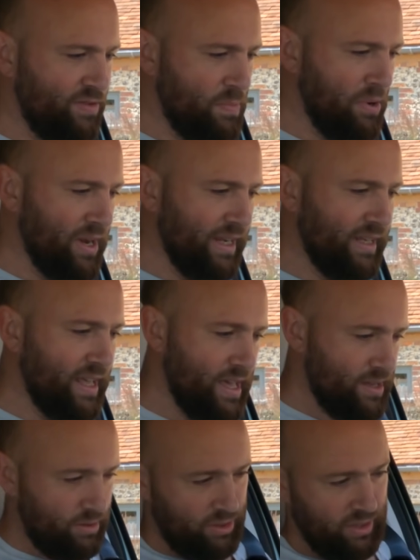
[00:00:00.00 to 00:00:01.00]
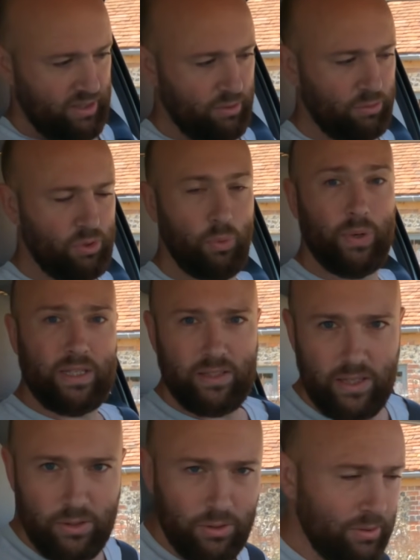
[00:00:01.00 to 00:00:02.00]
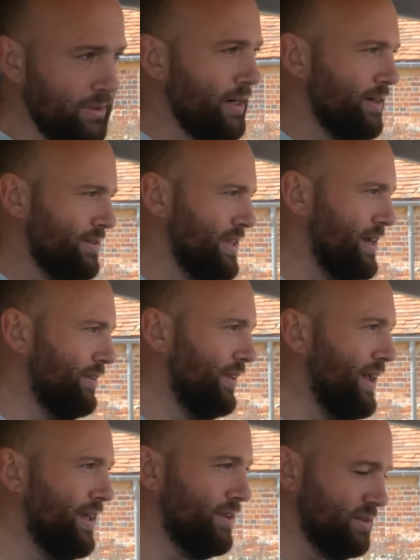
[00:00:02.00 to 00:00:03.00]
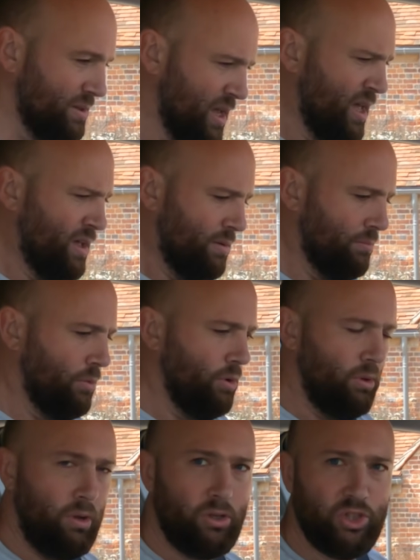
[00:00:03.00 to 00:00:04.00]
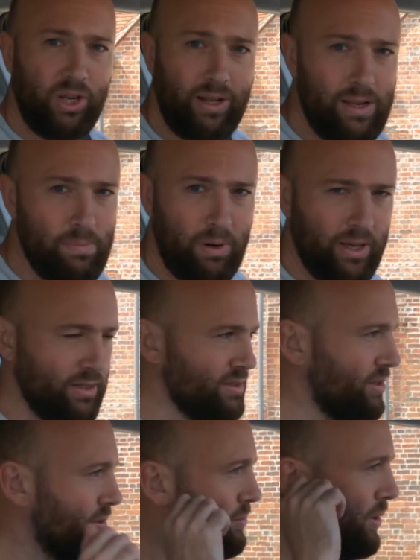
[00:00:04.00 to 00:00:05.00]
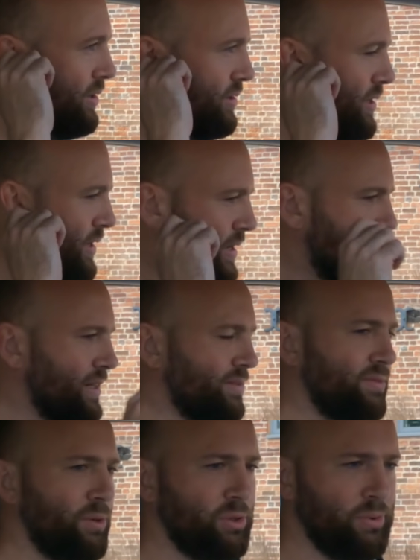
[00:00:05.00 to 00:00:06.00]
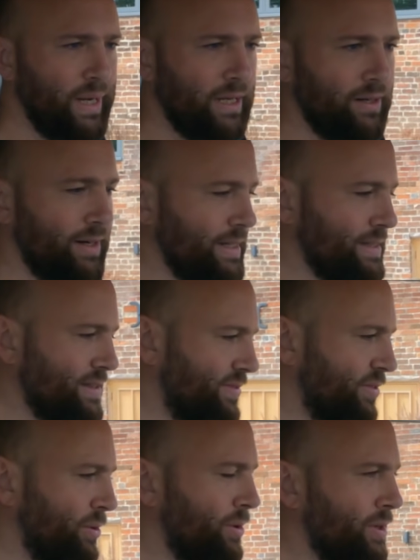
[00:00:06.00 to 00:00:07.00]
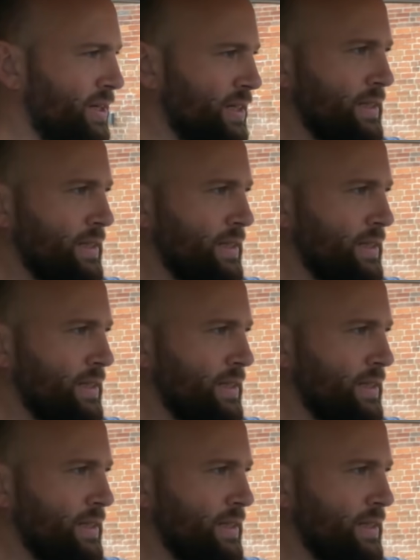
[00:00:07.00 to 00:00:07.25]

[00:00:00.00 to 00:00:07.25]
You put it in gear using this little twisty doodah down there that's more logically placed than the one in a Volkswagen ID4.